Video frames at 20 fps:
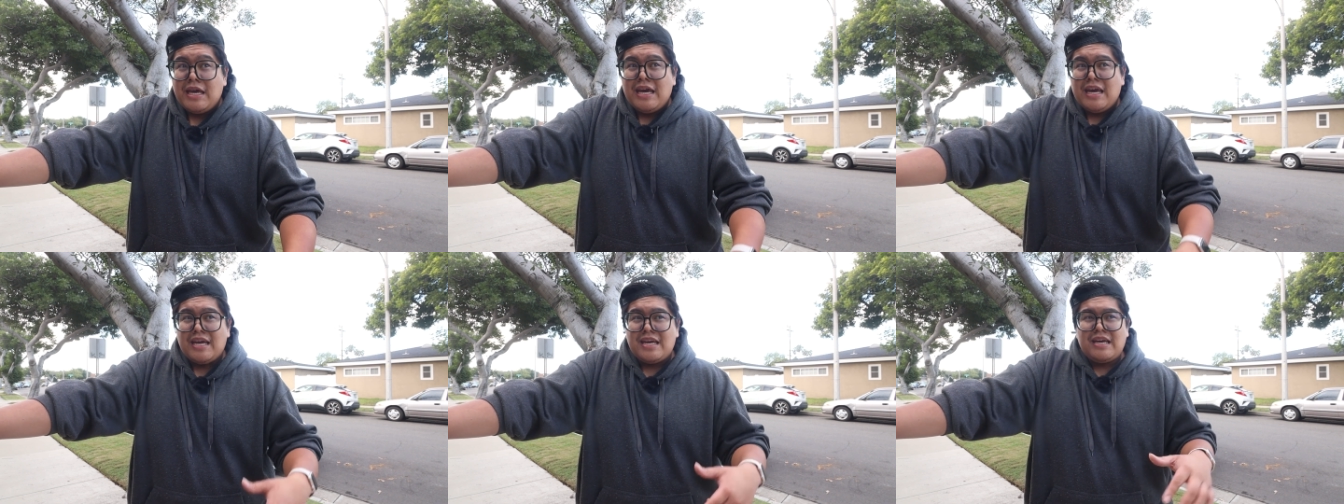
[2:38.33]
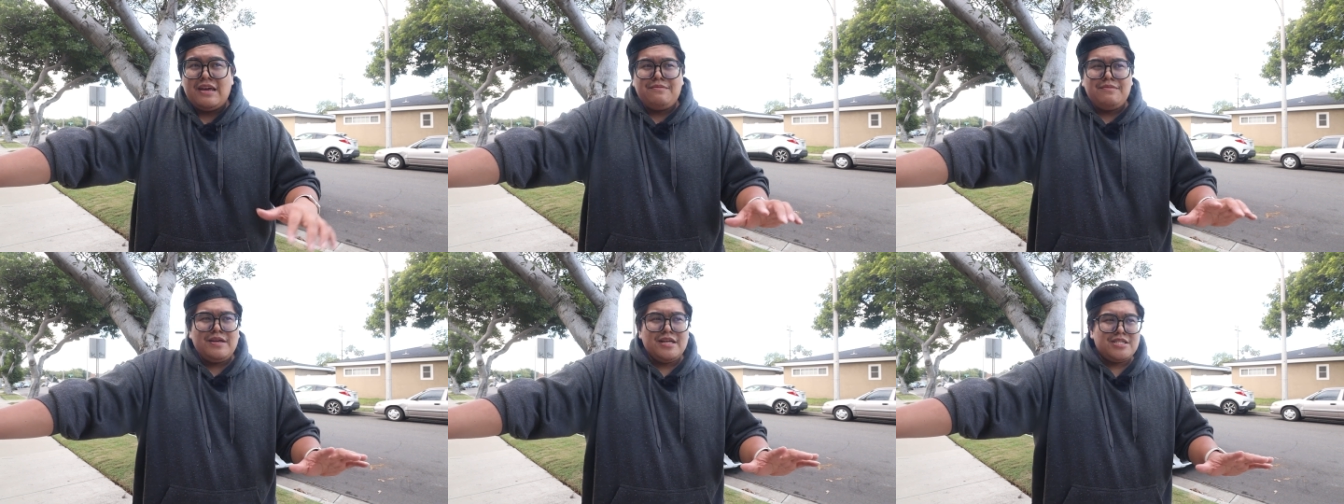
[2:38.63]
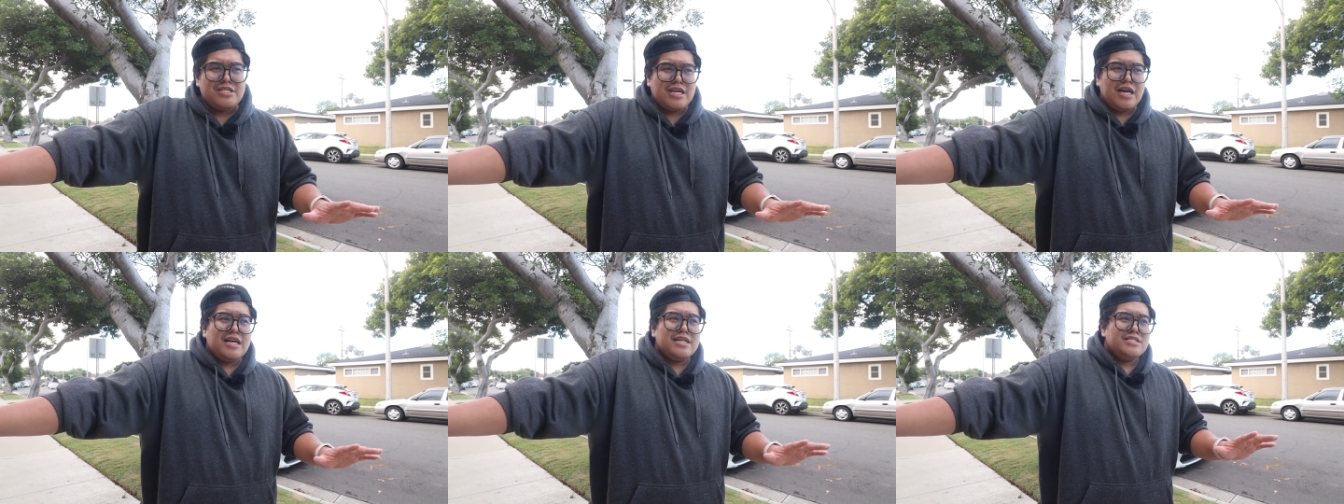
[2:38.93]
It gave me a
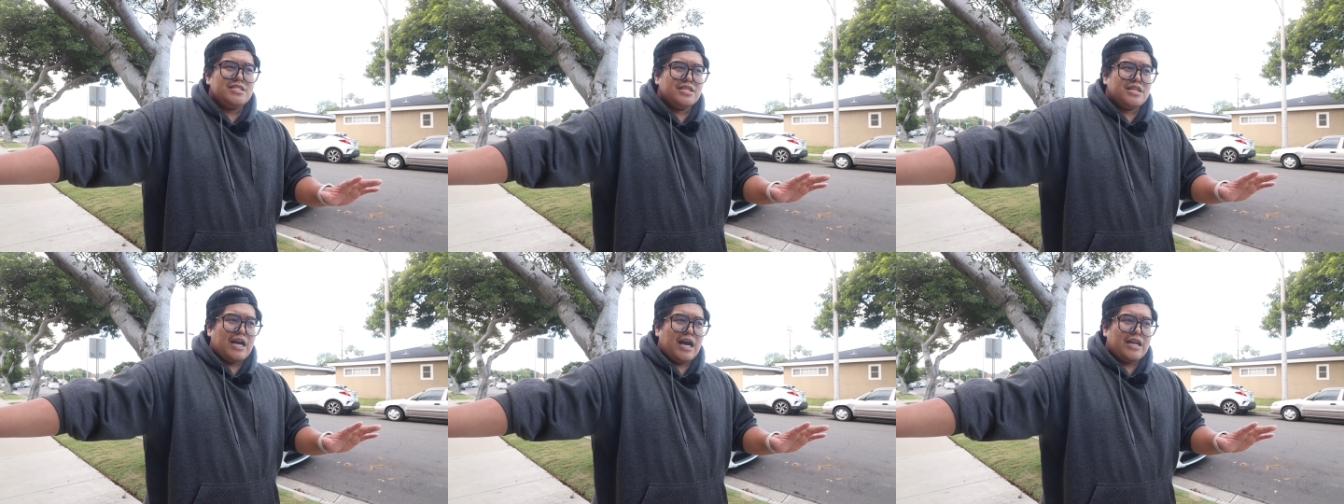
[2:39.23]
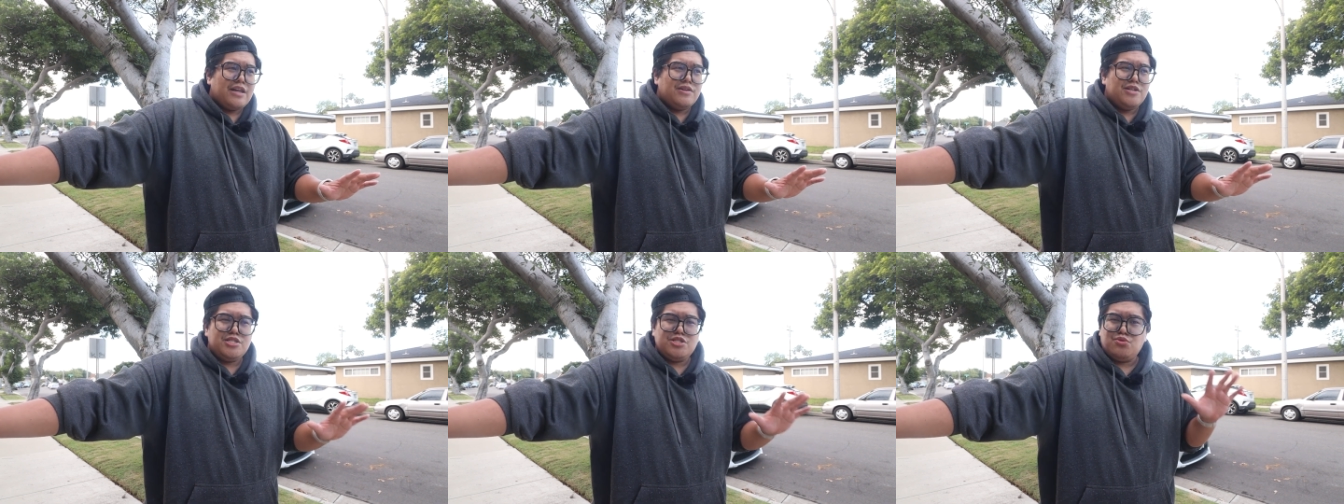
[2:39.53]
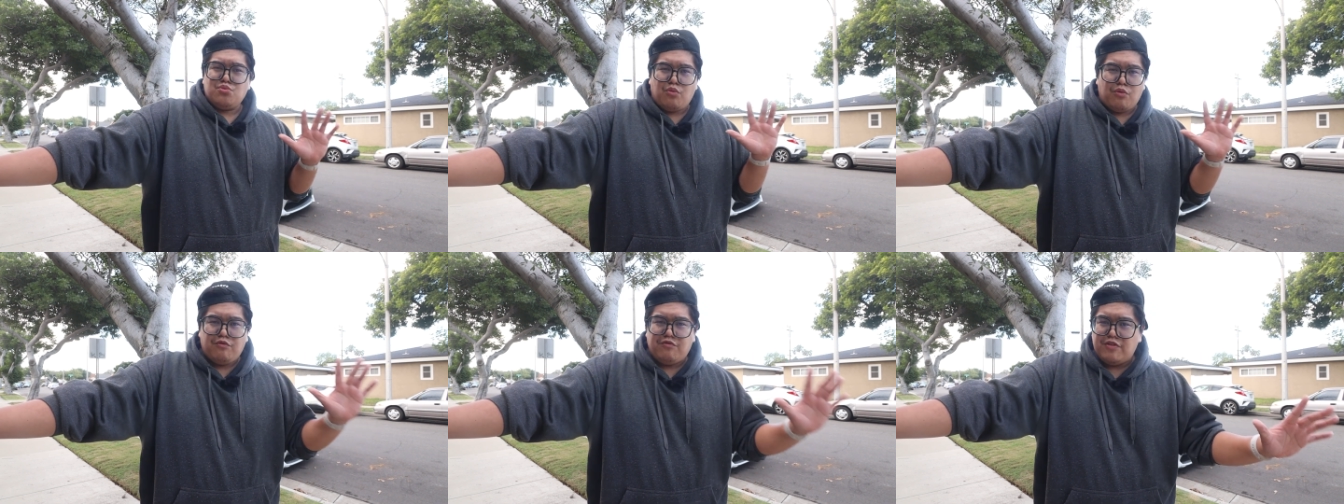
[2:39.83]
chance to kind of
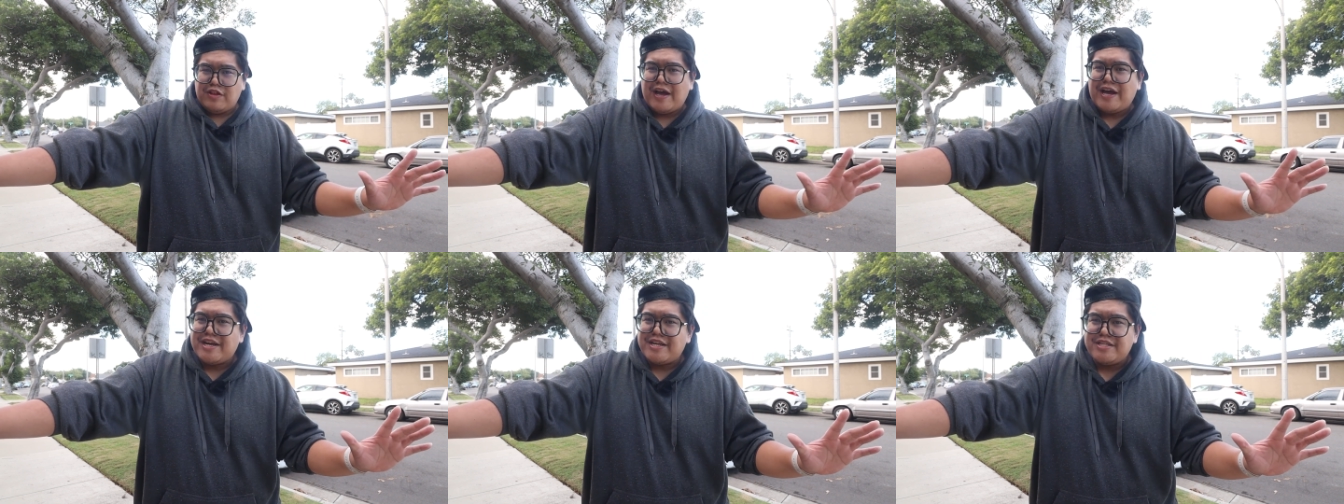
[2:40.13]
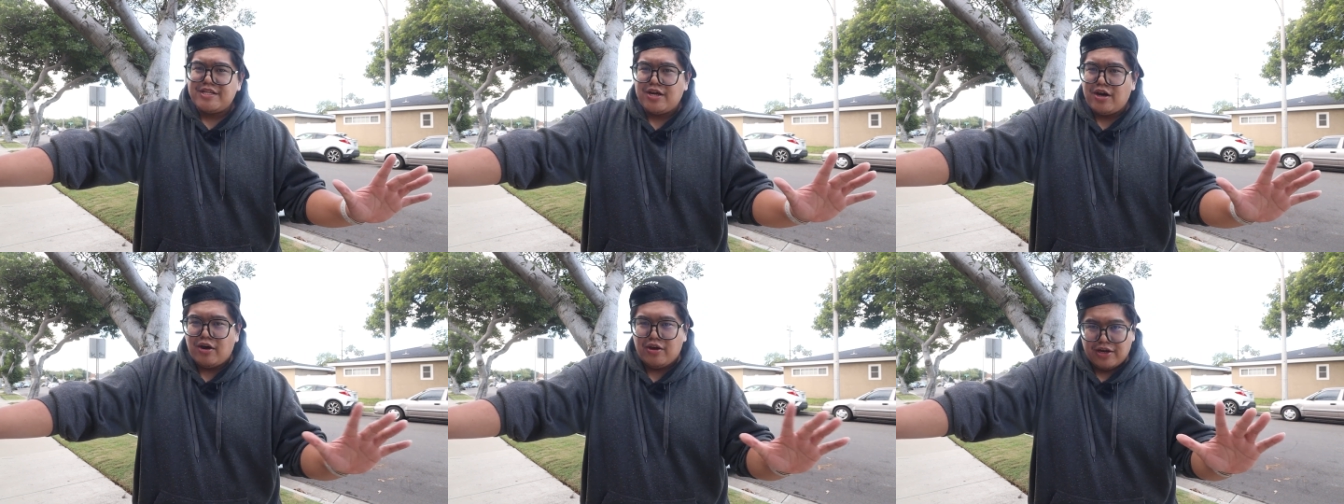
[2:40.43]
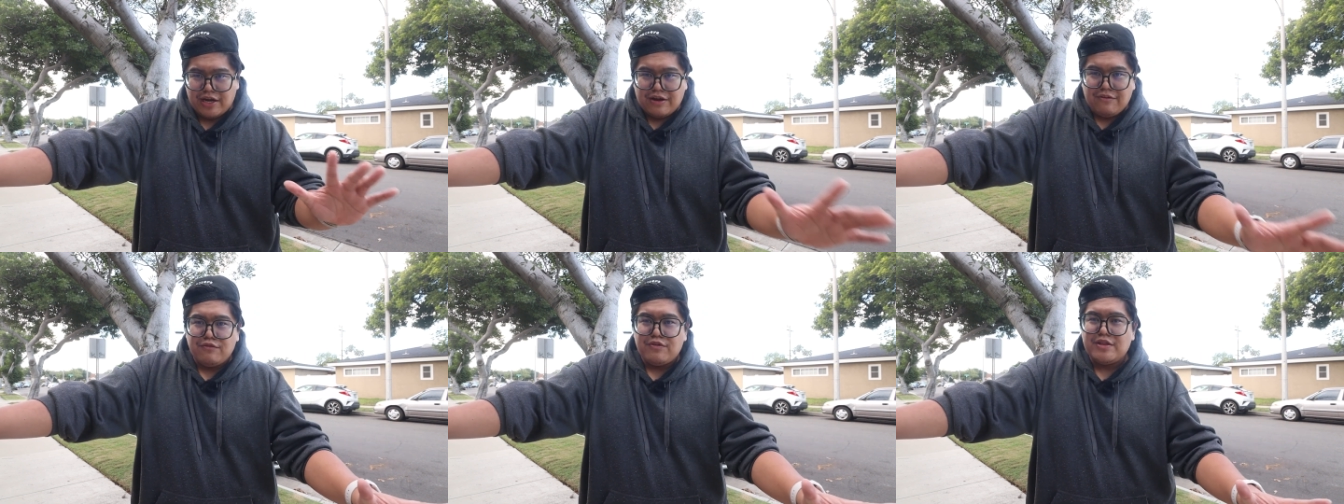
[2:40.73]
just reflect
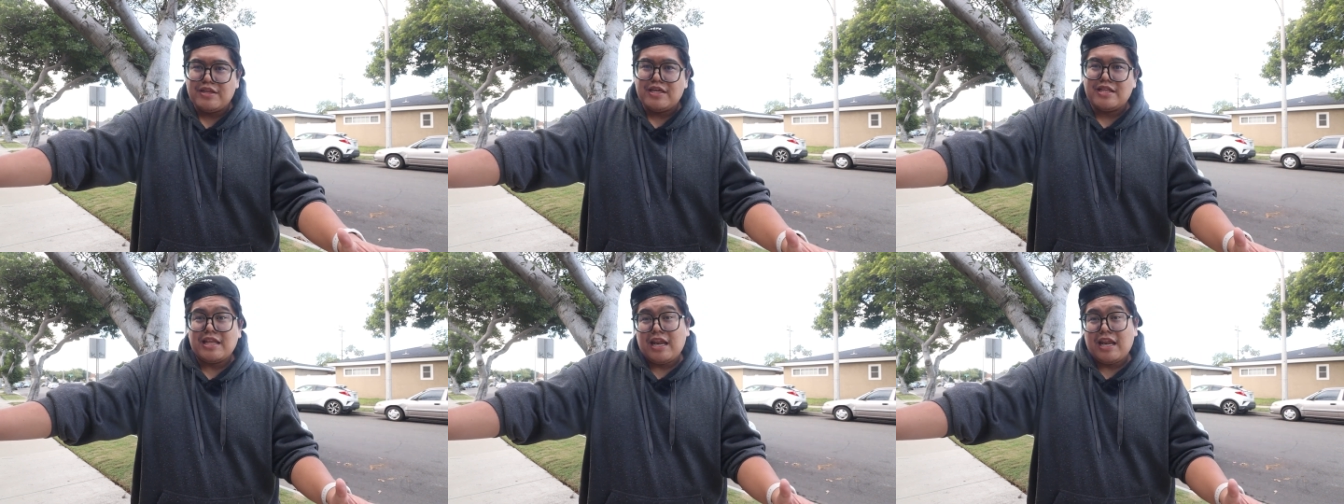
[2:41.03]
on everything